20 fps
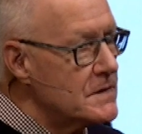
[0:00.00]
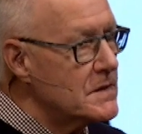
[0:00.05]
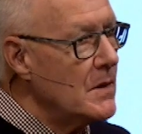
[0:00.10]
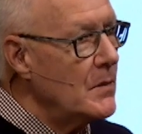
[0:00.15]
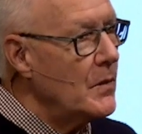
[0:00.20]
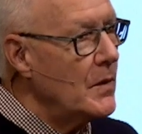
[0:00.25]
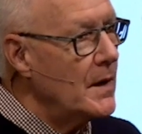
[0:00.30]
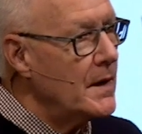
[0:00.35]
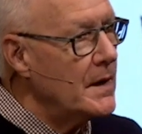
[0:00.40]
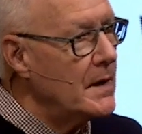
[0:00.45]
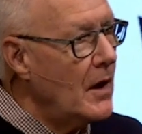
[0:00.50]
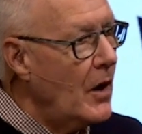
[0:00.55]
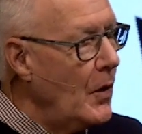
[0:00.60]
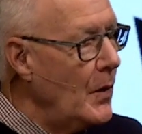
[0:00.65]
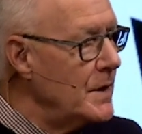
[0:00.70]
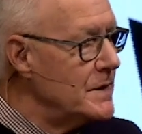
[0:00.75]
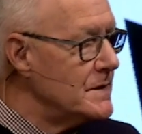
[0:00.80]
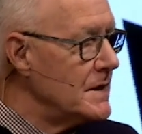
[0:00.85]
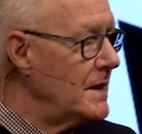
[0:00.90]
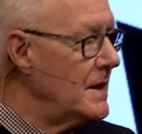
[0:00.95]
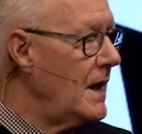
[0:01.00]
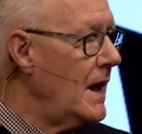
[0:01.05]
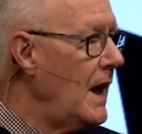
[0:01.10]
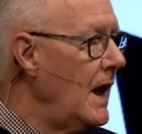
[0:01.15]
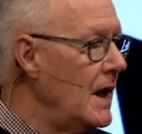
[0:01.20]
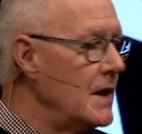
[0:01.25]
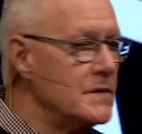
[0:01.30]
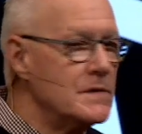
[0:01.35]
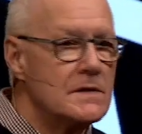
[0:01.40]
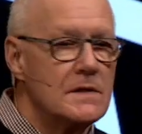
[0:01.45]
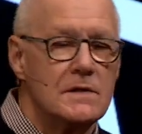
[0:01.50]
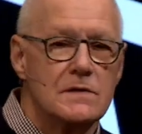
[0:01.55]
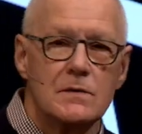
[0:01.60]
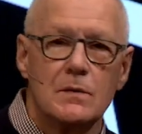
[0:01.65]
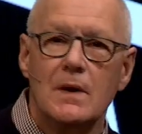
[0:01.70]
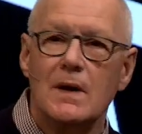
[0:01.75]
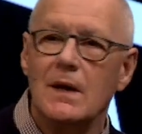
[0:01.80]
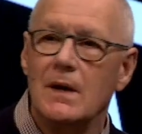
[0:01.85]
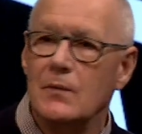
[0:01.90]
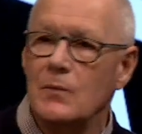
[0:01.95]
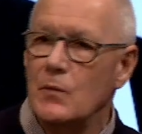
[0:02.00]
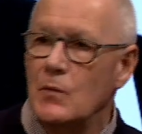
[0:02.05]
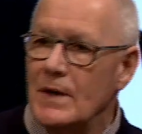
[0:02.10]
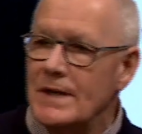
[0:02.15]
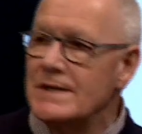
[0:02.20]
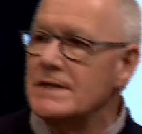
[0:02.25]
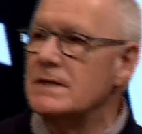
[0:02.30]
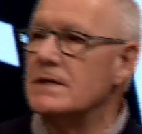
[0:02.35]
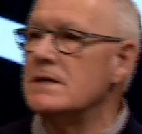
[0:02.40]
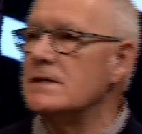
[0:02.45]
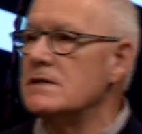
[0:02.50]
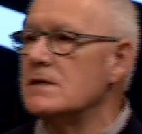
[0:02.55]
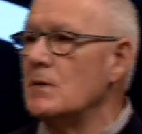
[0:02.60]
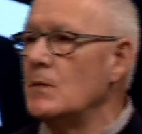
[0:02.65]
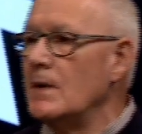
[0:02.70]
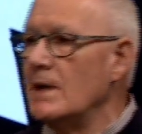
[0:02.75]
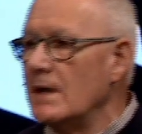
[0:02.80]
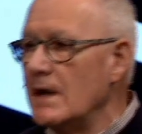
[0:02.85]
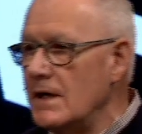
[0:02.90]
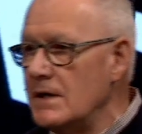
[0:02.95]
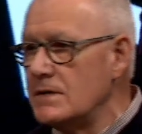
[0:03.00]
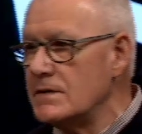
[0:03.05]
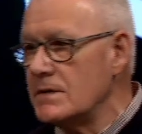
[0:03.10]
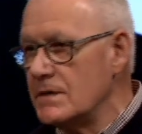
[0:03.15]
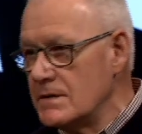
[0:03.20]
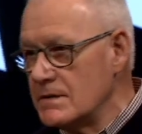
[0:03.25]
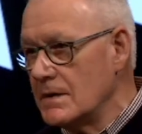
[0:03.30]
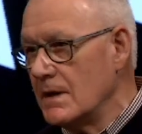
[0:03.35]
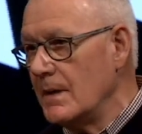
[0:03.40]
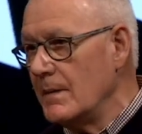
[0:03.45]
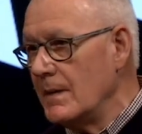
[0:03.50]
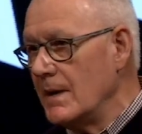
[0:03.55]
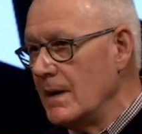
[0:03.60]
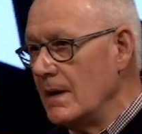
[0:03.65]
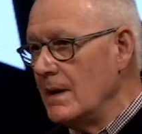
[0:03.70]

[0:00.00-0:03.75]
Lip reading: someone, it always enhances or enriches the relationship.